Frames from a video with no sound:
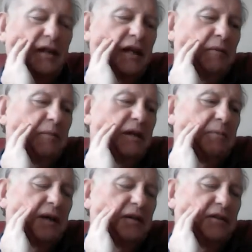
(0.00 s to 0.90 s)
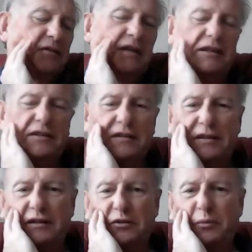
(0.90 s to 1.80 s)
made by the director
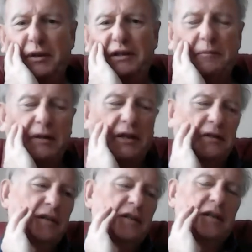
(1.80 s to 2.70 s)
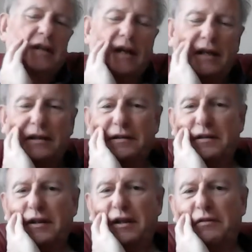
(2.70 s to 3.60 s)
Cecil B. DeMille. And
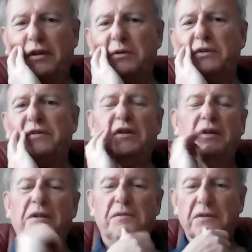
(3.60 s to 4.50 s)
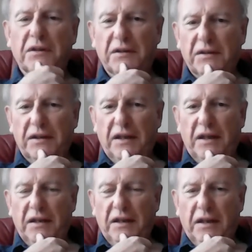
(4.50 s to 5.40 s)
those of you
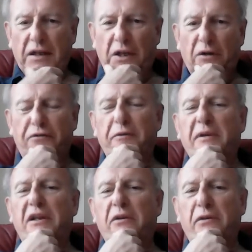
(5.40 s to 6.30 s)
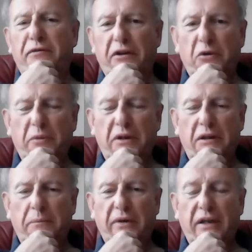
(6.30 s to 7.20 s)
who are familiar with the film,
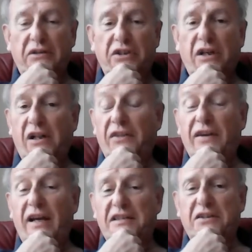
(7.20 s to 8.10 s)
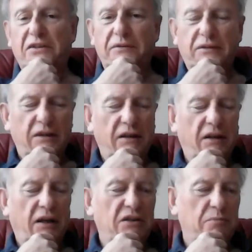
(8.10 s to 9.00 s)
he picked Charlton Heston
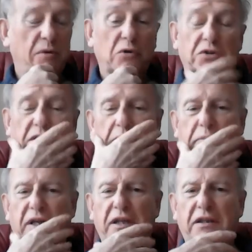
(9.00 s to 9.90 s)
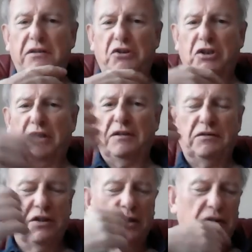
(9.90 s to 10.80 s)
as Moses, a bearded
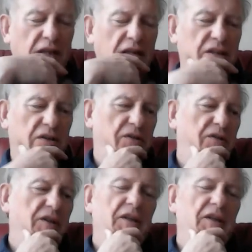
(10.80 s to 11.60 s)
Charlton Heston,